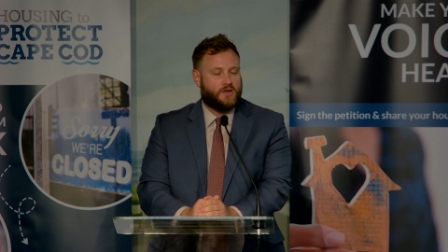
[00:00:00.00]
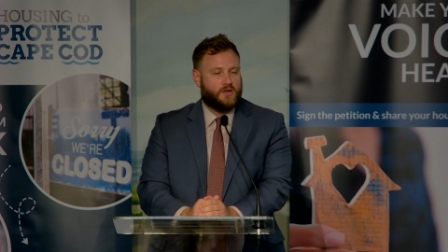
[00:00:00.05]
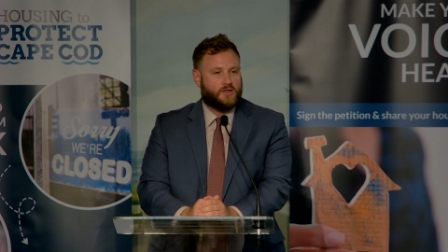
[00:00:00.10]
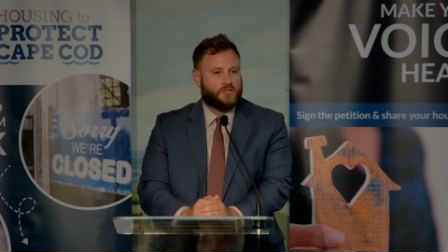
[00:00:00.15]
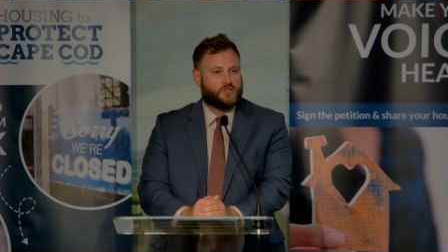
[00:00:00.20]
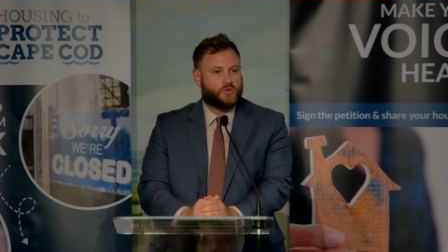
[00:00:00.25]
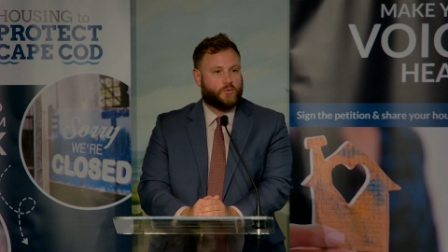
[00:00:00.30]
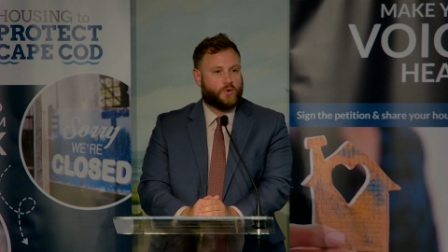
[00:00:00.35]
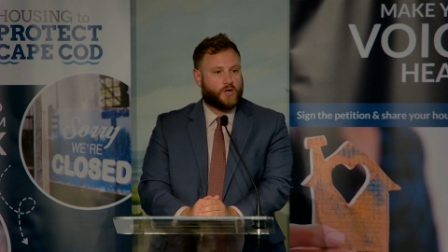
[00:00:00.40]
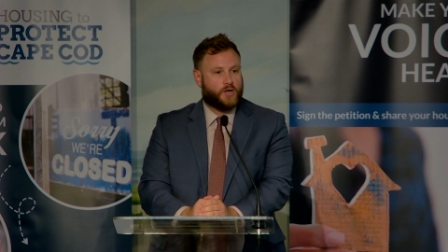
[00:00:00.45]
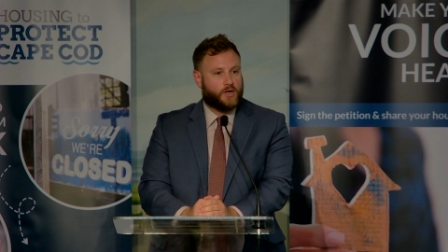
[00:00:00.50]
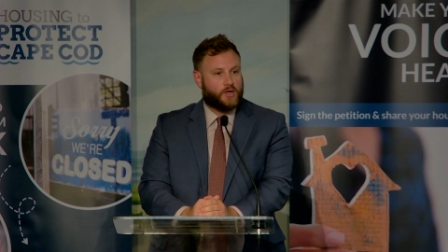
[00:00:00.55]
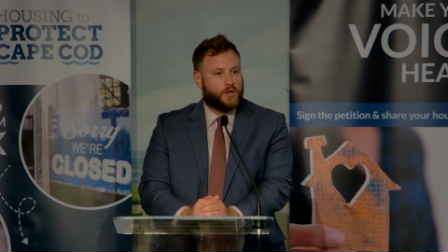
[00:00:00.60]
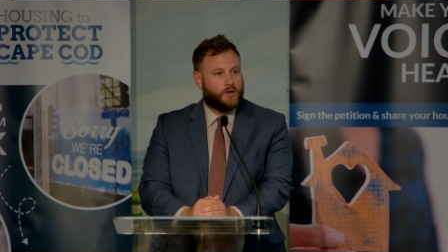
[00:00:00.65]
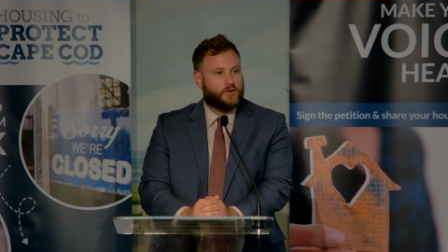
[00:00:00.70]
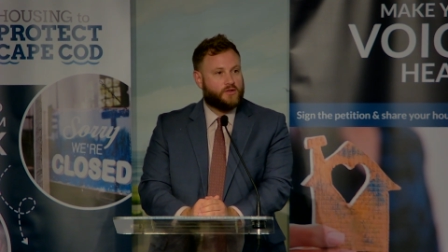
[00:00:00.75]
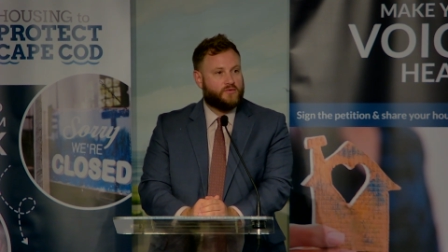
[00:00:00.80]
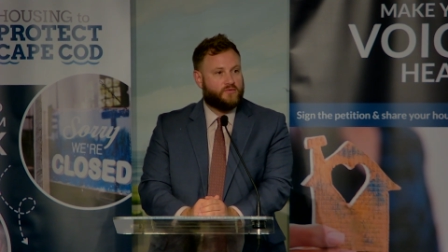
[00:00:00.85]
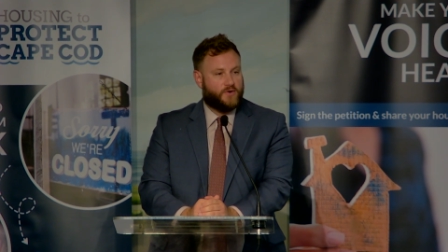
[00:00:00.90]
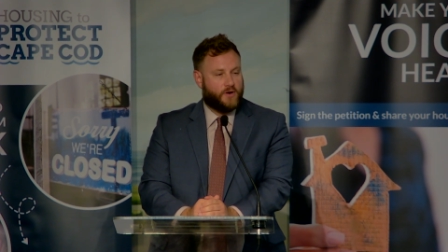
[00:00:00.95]
So we're going to go
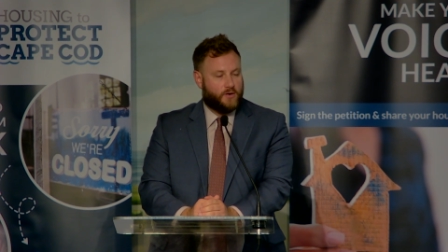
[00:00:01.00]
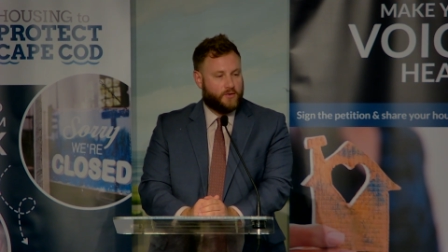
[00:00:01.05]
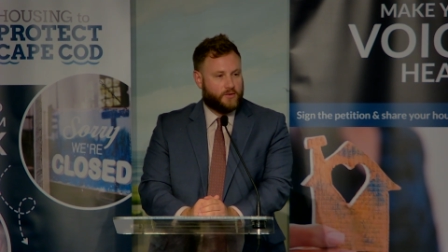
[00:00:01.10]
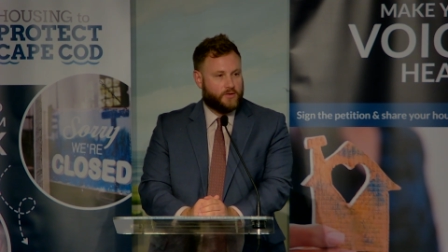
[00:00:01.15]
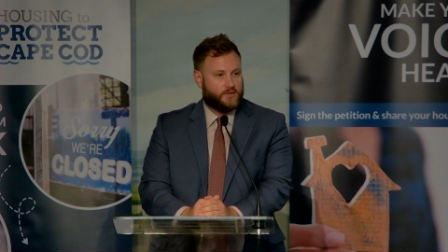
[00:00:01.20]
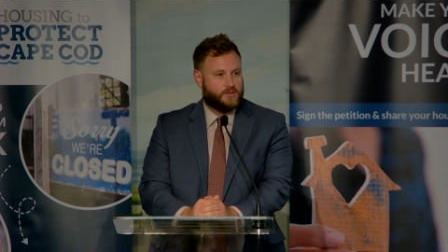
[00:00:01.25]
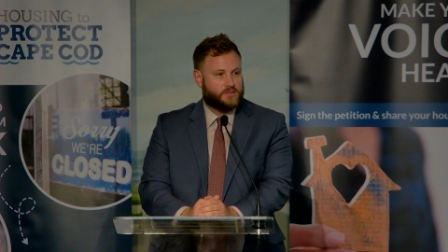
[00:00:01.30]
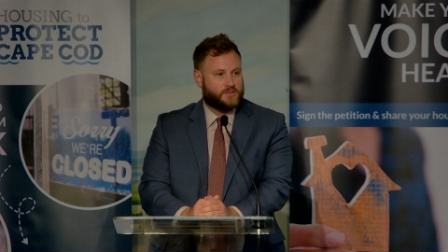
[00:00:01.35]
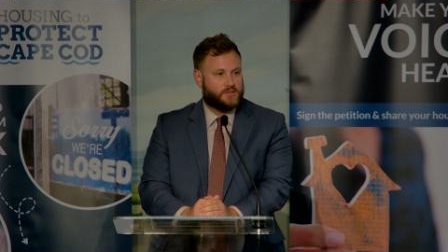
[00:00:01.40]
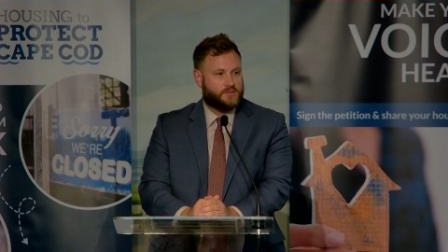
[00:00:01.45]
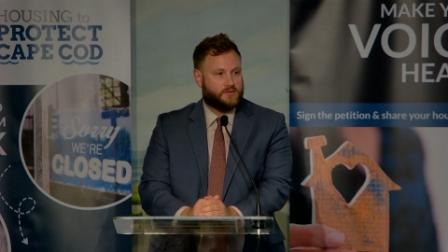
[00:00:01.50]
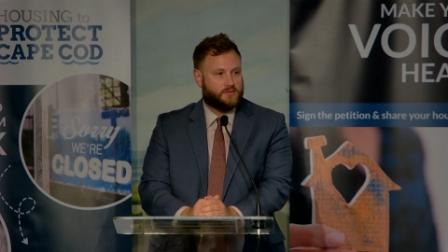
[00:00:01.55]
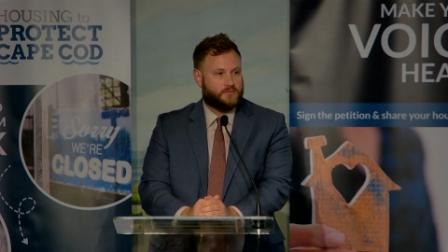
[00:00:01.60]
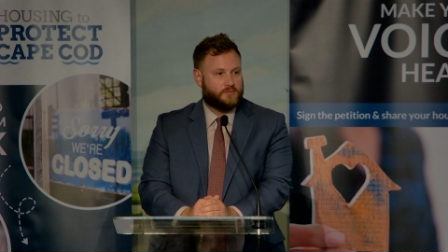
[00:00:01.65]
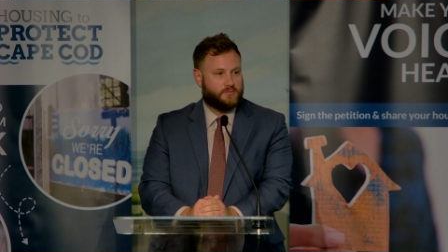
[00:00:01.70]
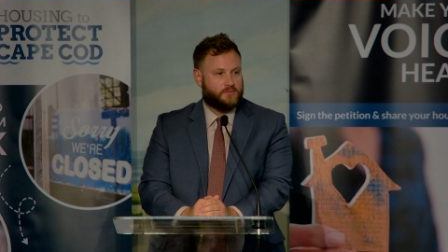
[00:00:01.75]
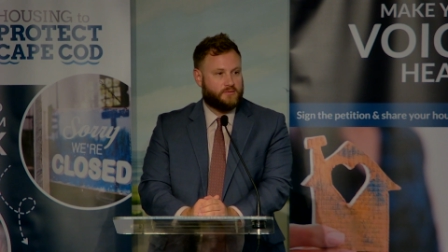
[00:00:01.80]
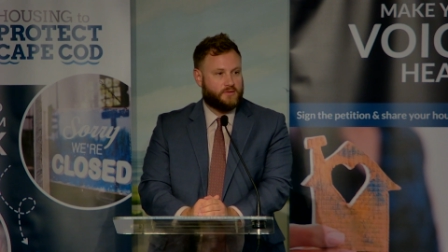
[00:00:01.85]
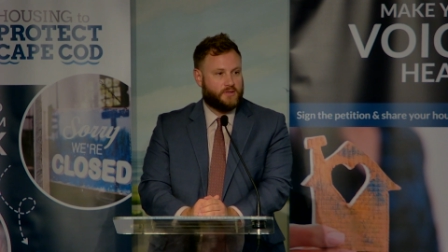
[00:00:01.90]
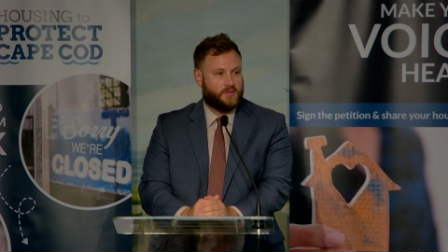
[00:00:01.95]
to the voters
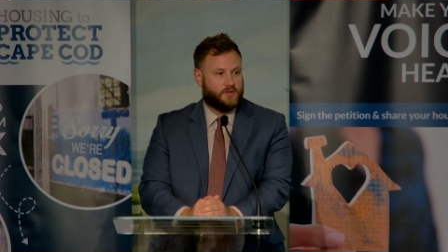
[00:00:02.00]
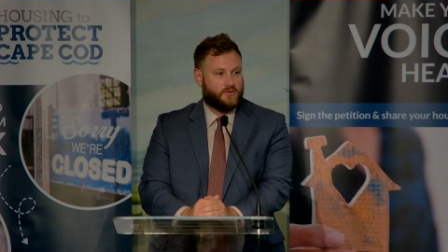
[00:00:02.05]
in